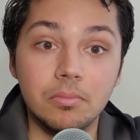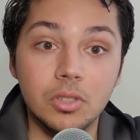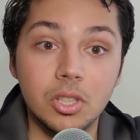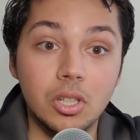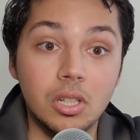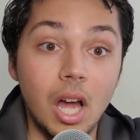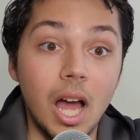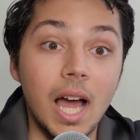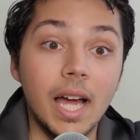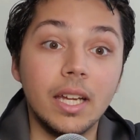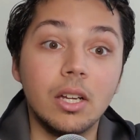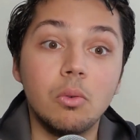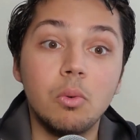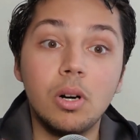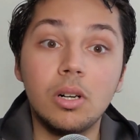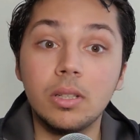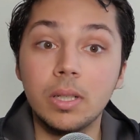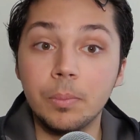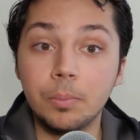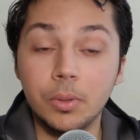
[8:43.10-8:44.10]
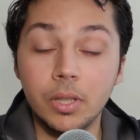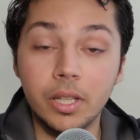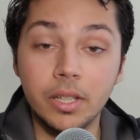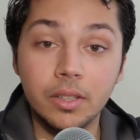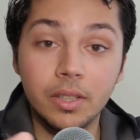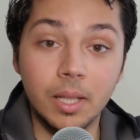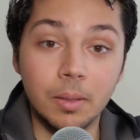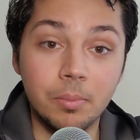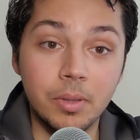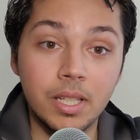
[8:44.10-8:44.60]
high-quality
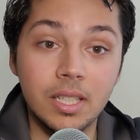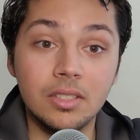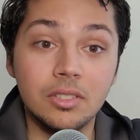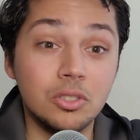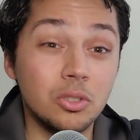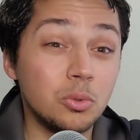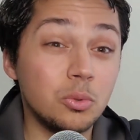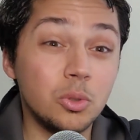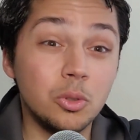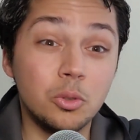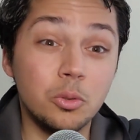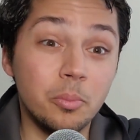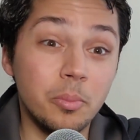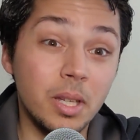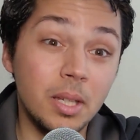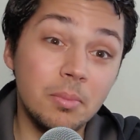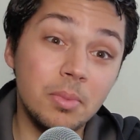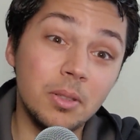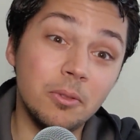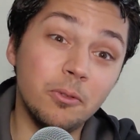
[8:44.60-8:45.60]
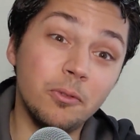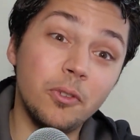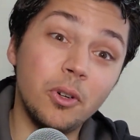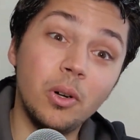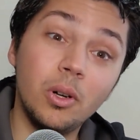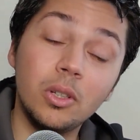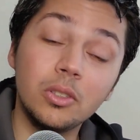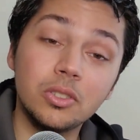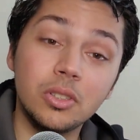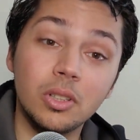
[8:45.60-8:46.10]
player like Penei Sewell who maybe
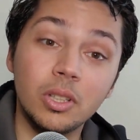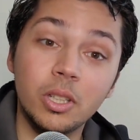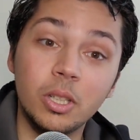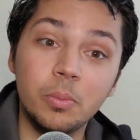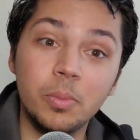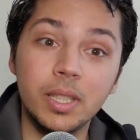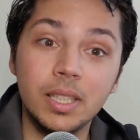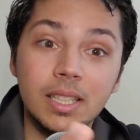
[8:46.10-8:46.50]
falls a little bit,